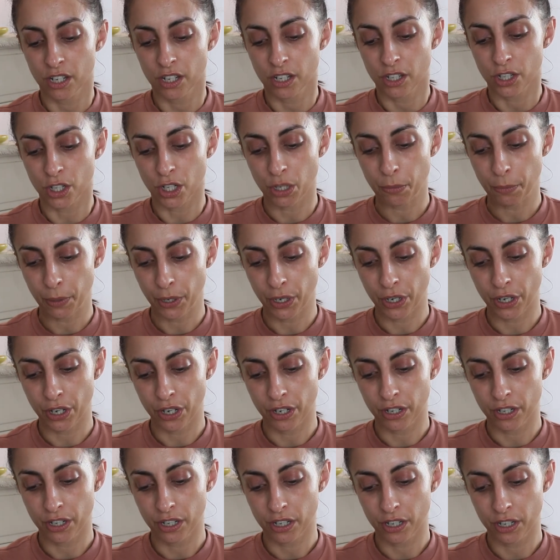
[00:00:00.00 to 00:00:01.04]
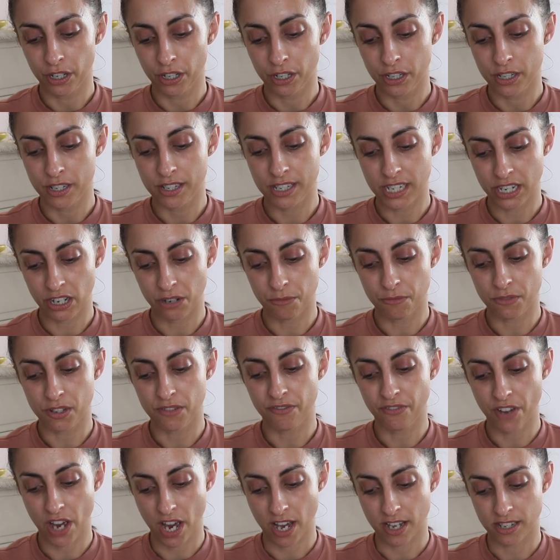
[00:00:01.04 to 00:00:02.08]
you put serums
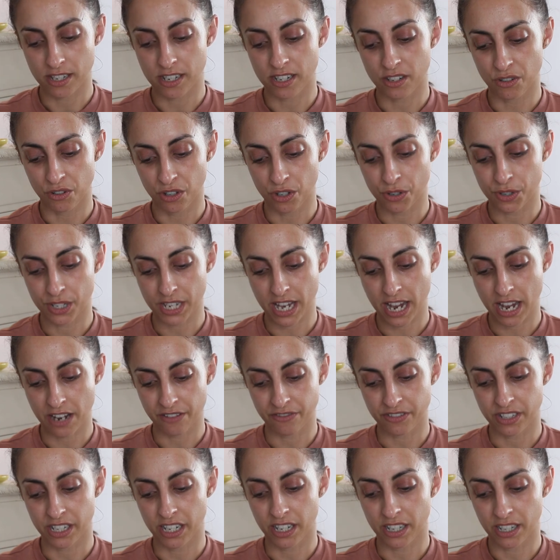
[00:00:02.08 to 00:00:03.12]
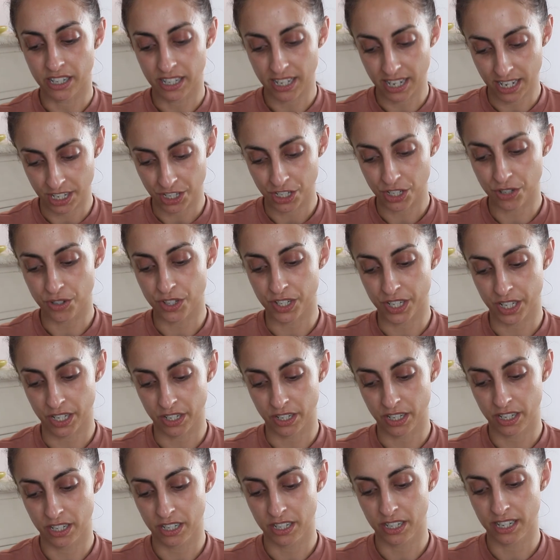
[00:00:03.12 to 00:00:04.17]
first and oils after. Yes, you do.
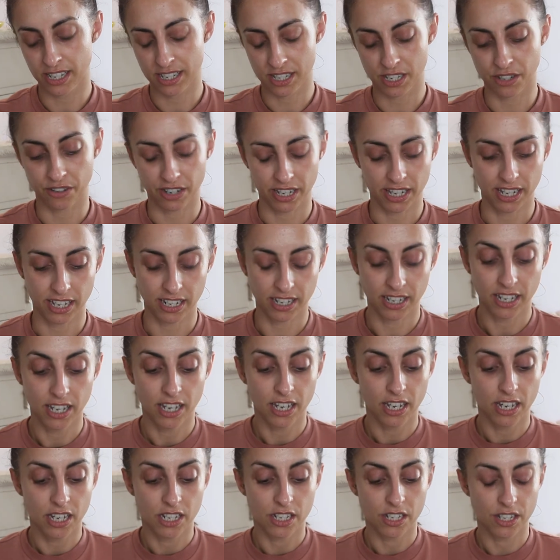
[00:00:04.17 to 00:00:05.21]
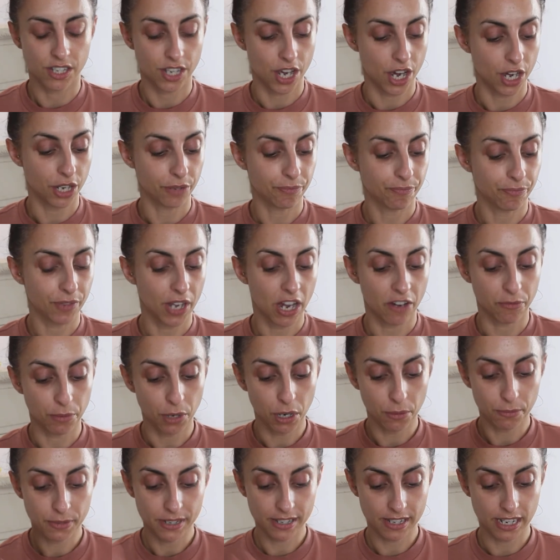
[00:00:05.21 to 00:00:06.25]
That's all right then. So I
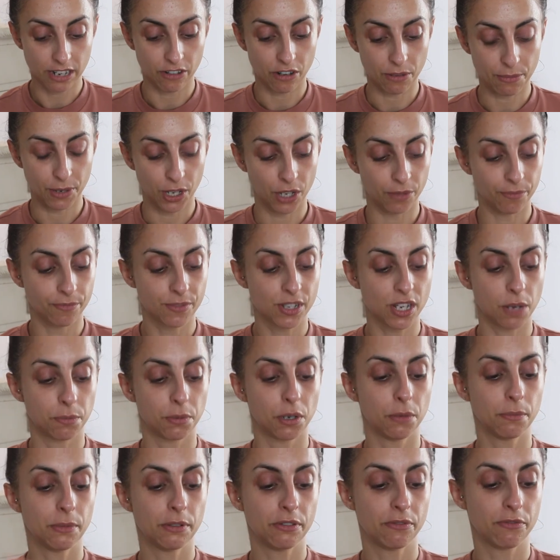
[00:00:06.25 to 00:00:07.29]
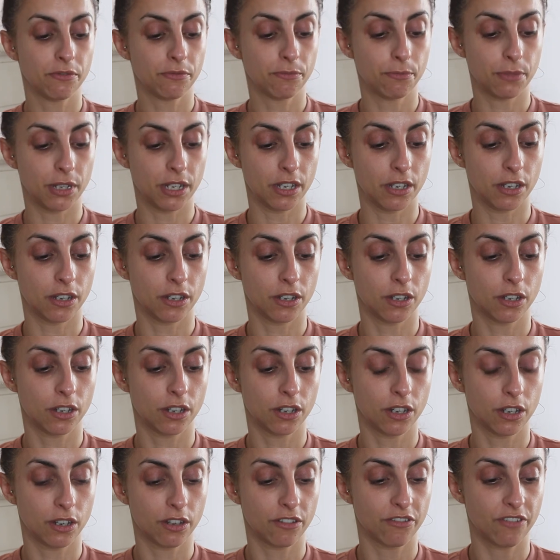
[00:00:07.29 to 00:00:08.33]
pop my serum on, so I'll pop my, my
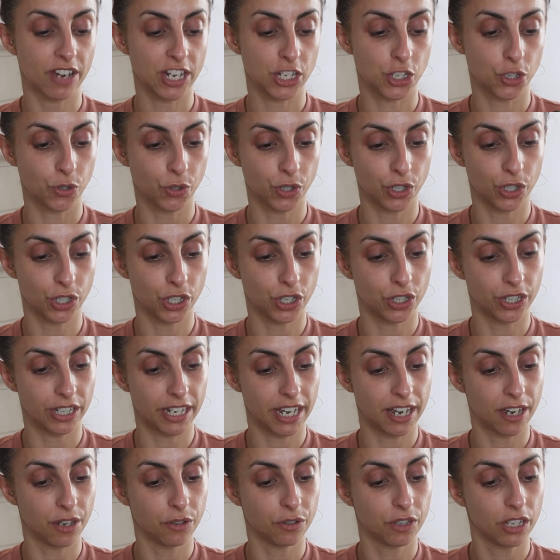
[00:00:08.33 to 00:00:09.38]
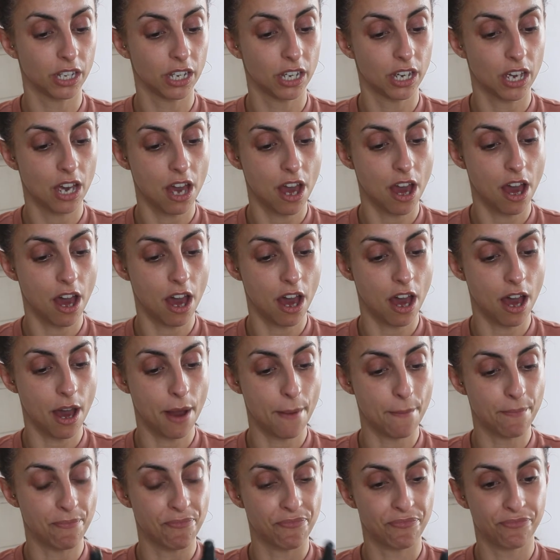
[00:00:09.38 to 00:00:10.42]
facial oil on now.
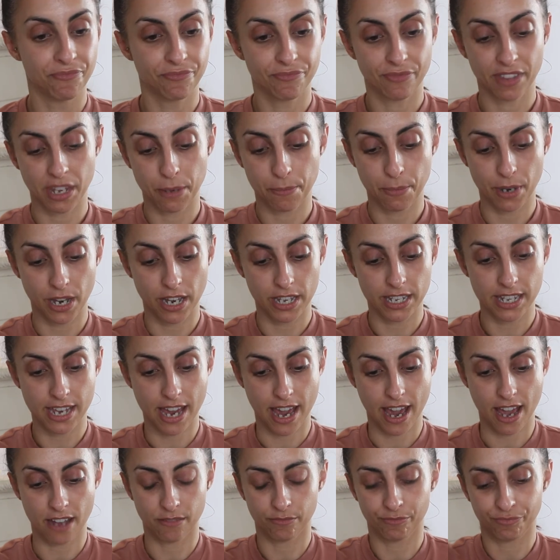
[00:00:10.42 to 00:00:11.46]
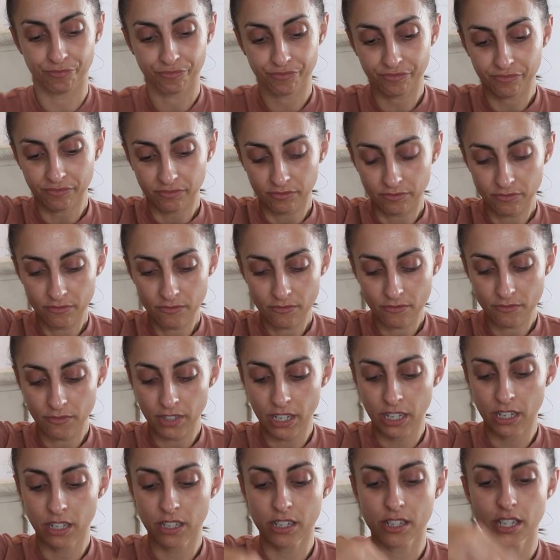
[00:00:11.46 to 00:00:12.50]
Um, but yeah,
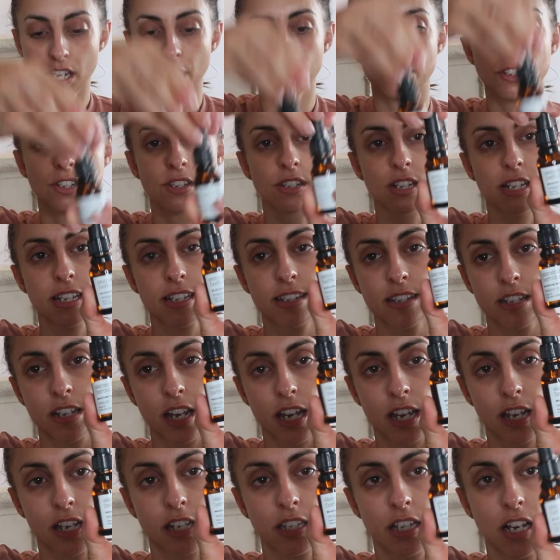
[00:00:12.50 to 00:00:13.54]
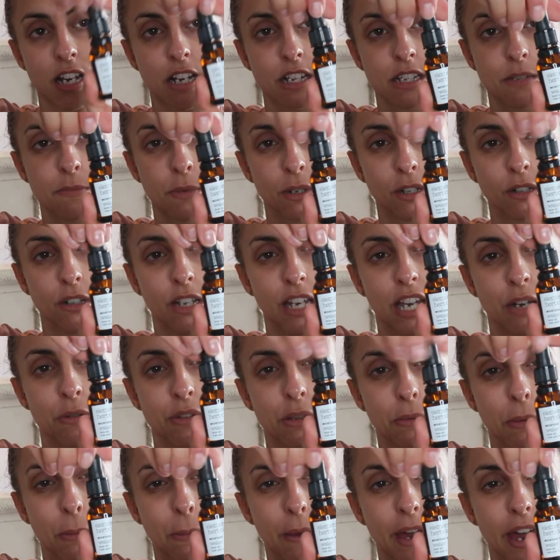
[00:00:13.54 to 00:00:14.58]
so it's just this like glass bottle here with a
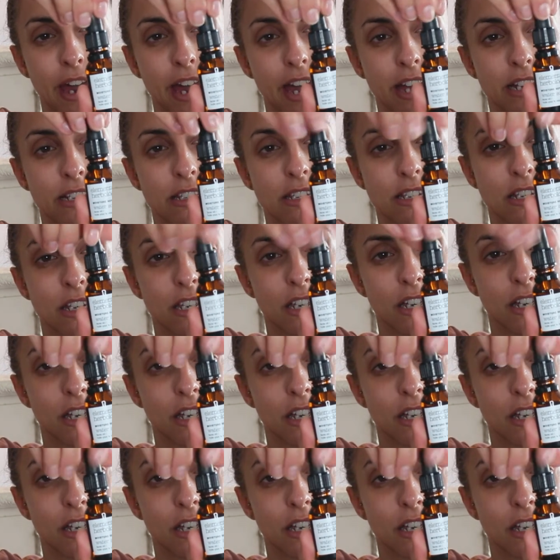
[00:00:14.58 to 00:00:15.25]
pipette.